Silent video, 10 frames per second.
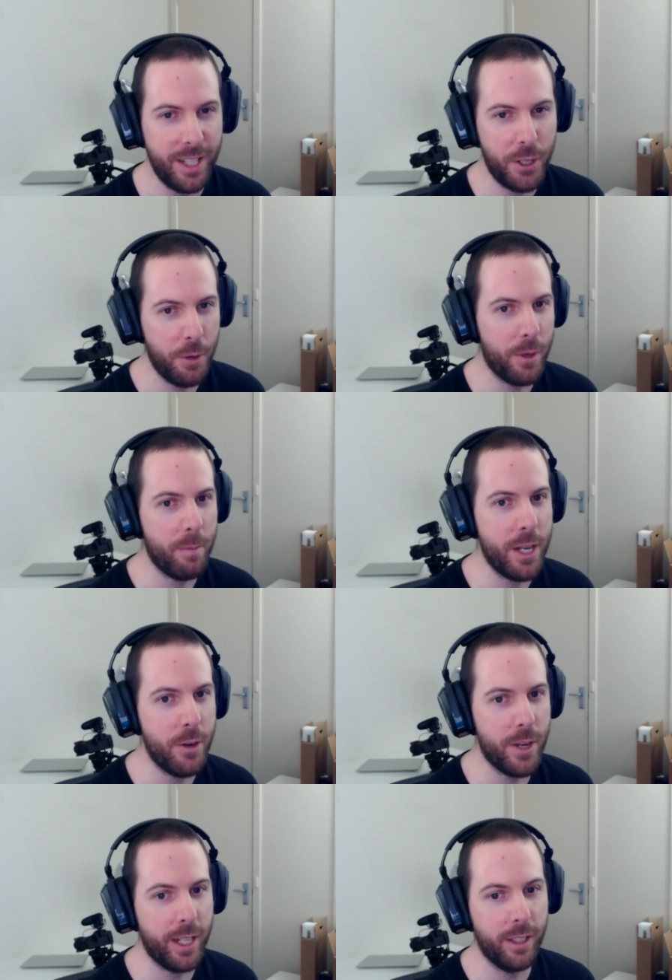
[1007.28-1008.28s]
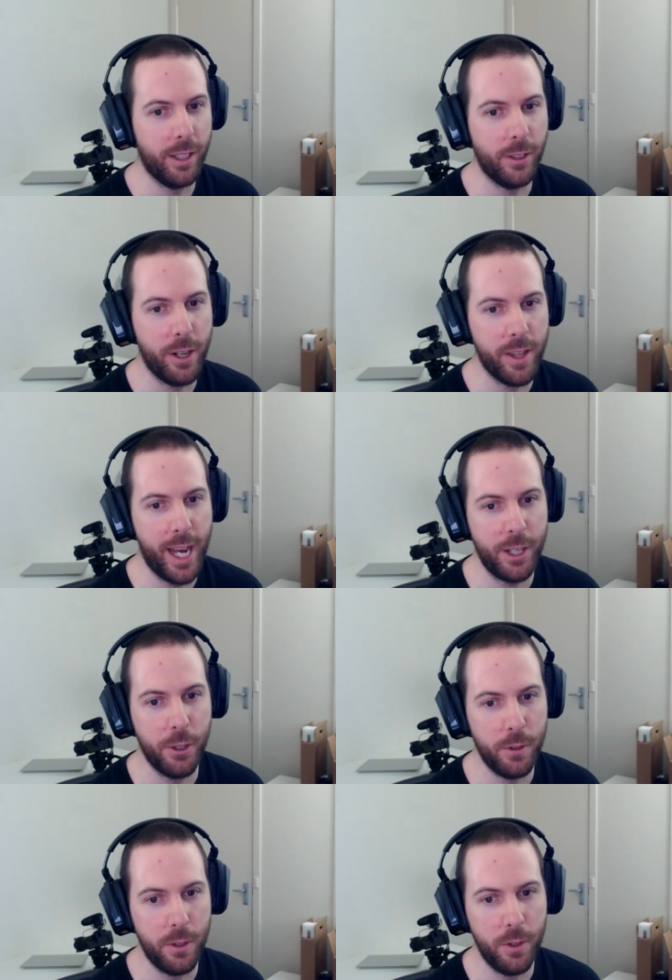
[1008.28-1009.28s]
I'd still want to be doing a lot of the
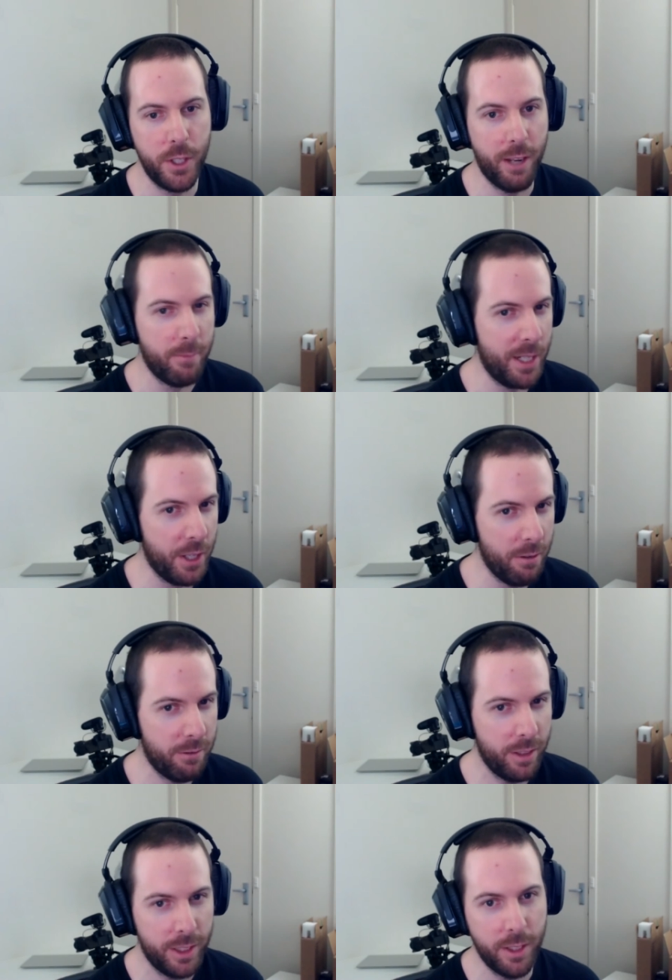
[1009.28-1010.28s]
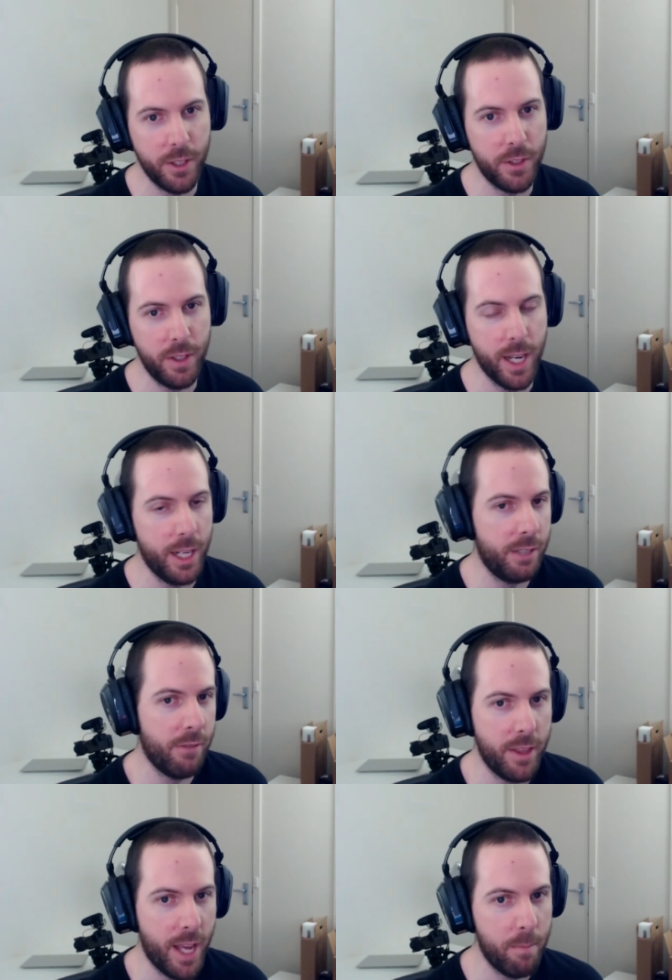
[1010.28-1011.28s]
actual stuff myself because, yeah, I just
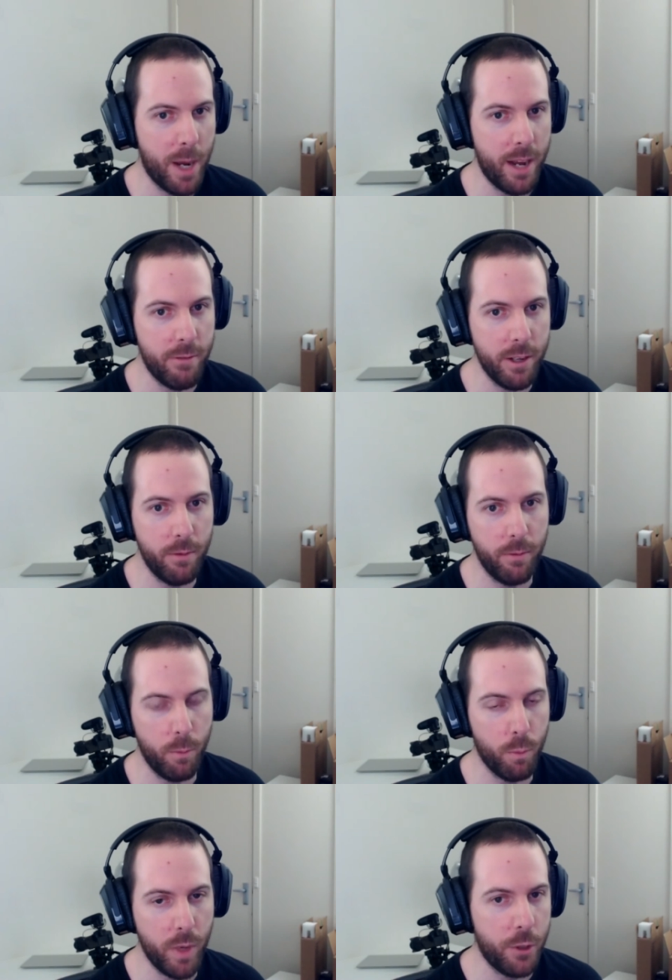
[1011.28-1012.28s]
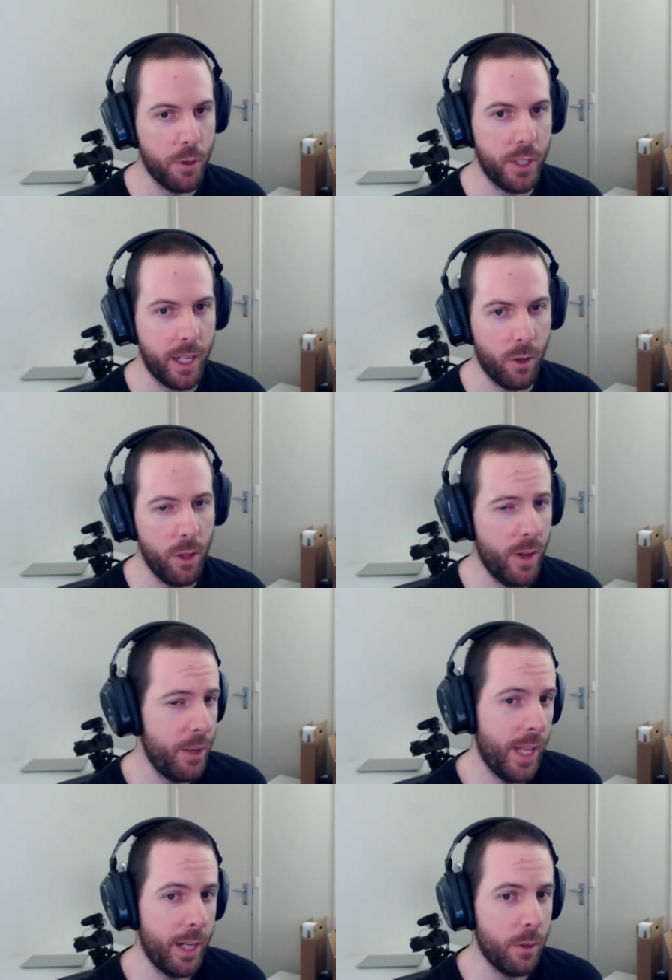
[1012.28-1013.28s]
find that part of it interesting. Although I
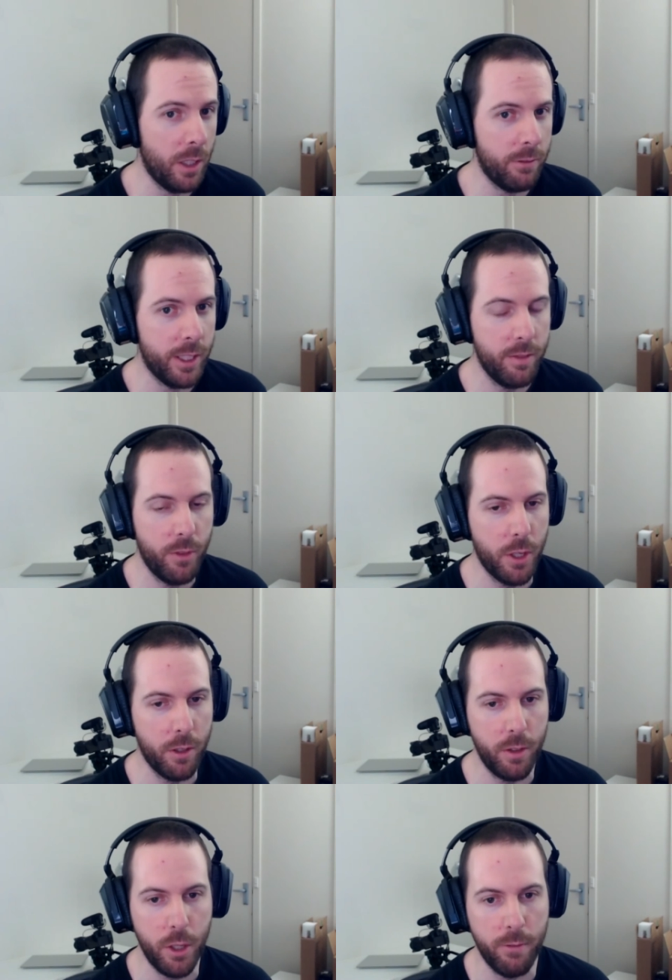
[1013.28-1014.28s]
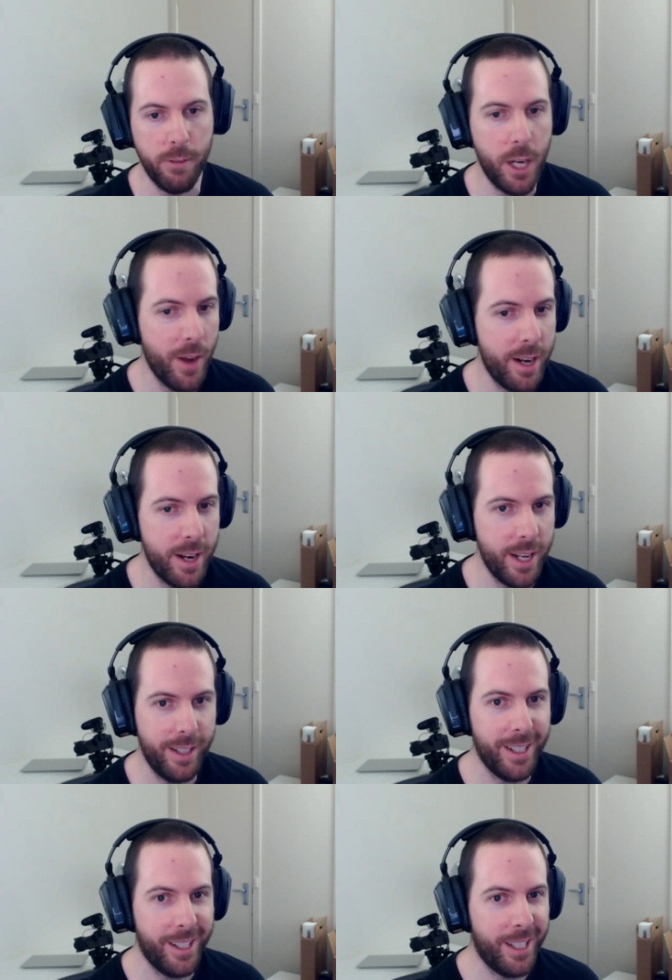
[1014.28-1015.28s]
do like all of it. So, video
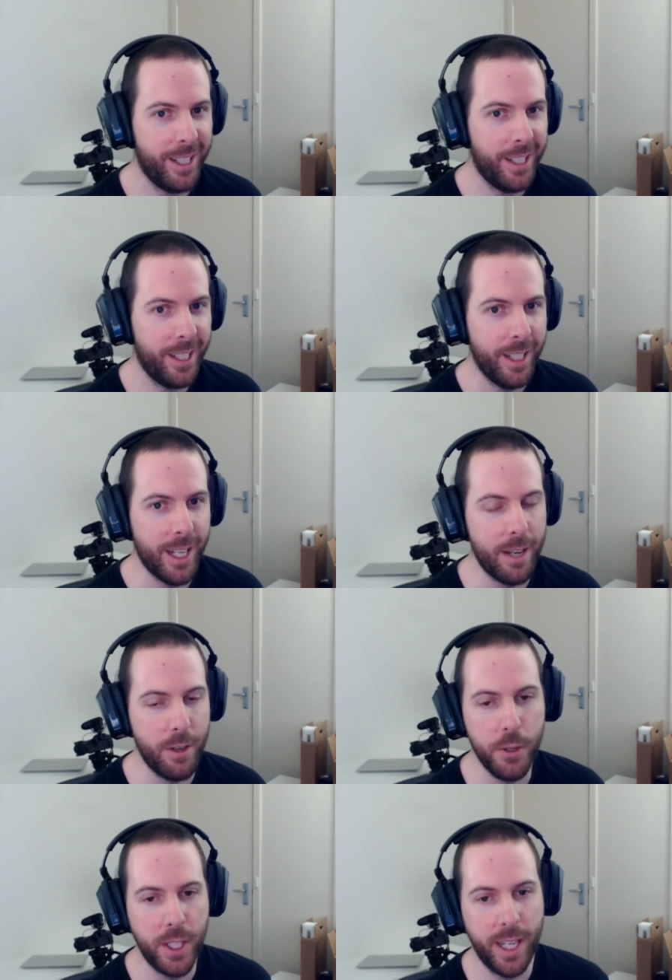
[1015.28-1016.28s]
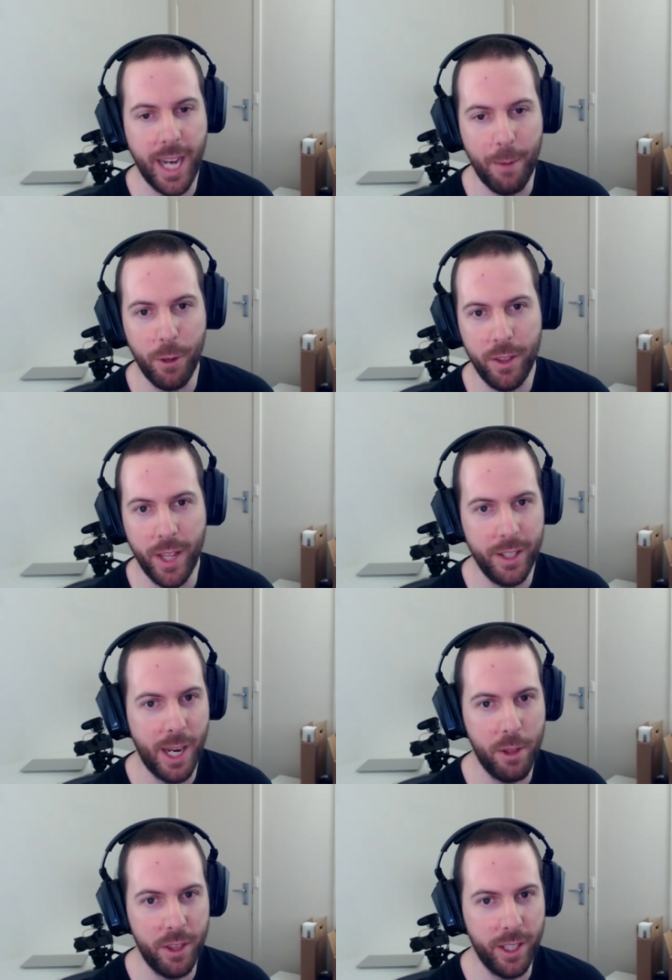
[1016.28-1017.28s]
editing, using the camera, that
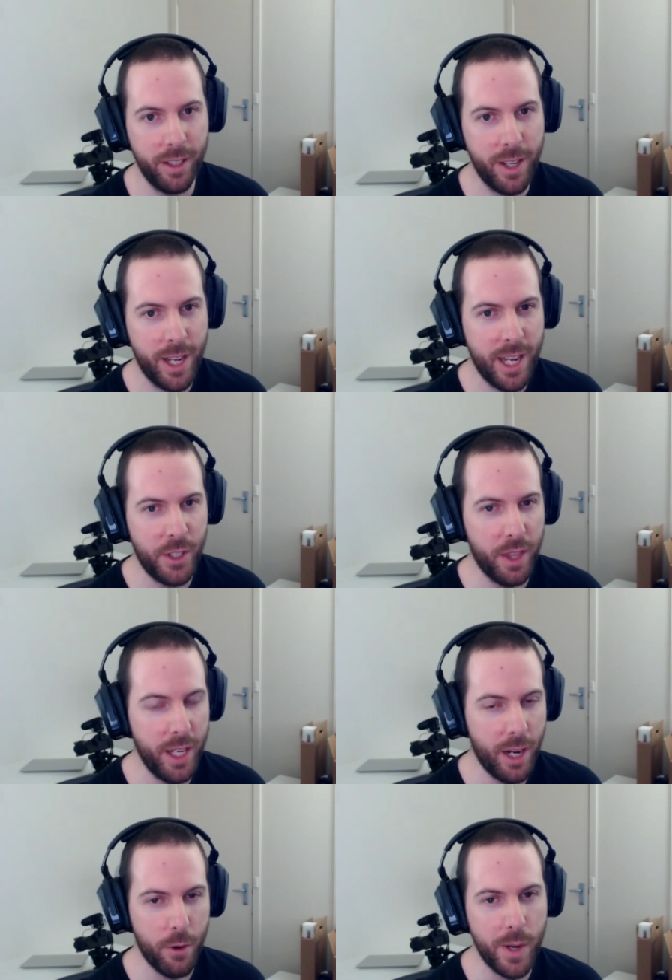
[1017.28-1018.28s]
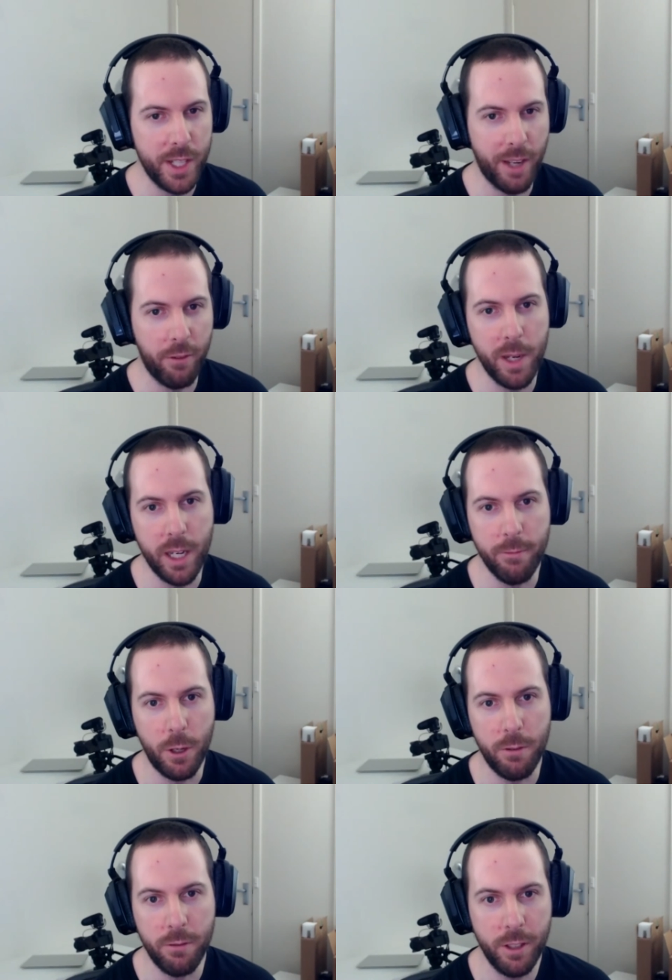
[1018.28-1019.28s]
type of thing. So I think I would always have to be
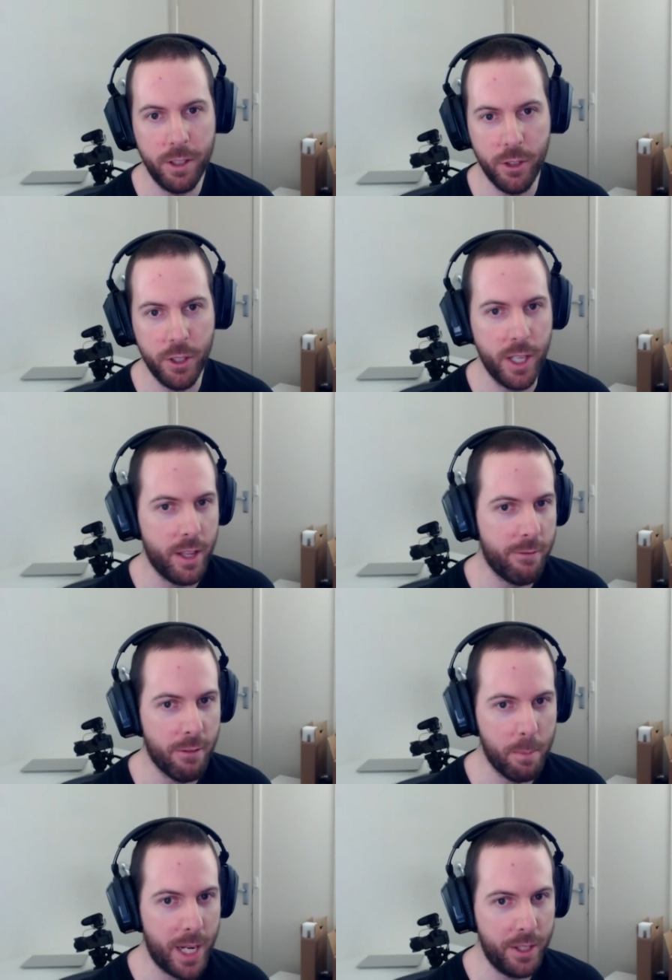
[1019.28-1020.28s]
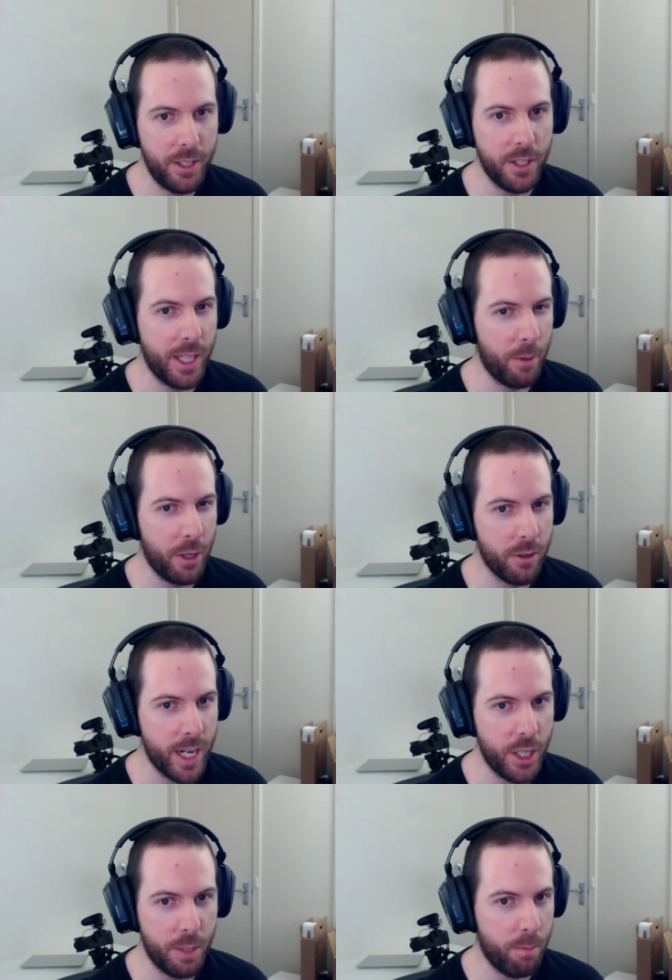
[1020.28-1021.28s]
involved just in the different parts to some
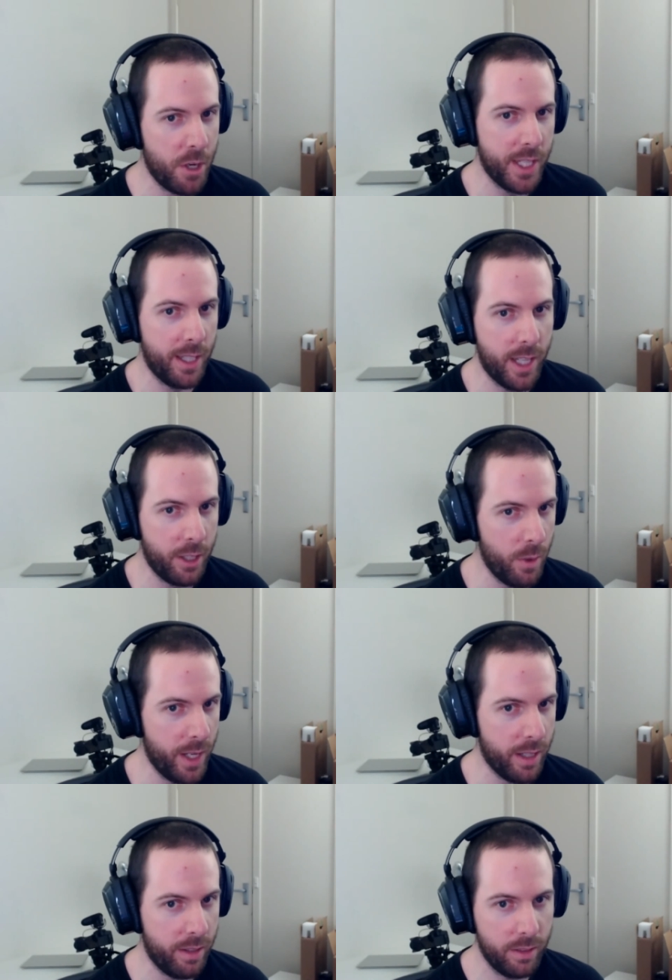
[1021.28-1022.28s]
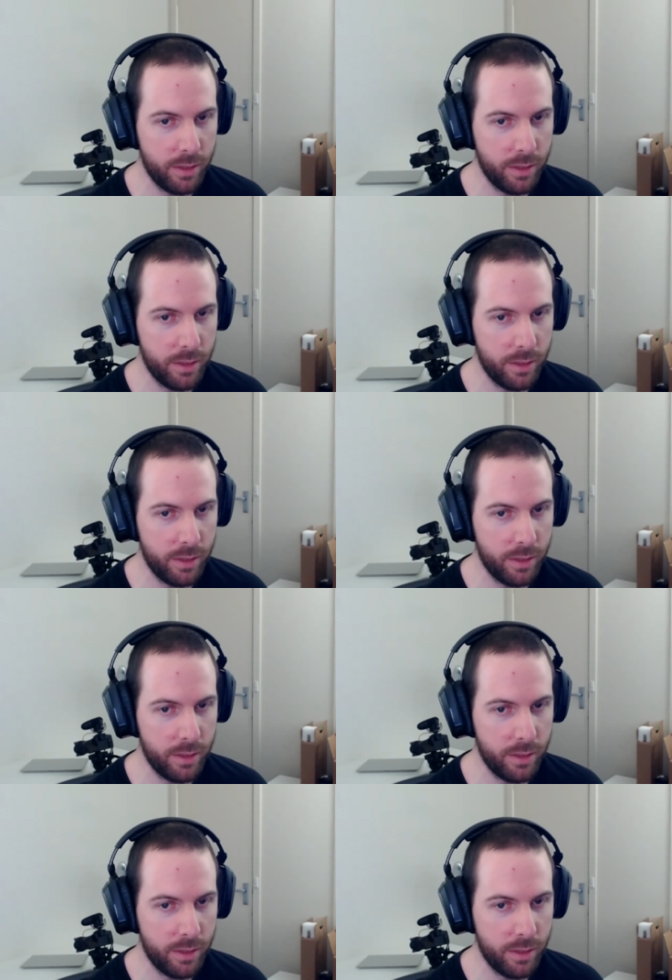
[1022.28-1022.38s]
degree, just because I like doing it.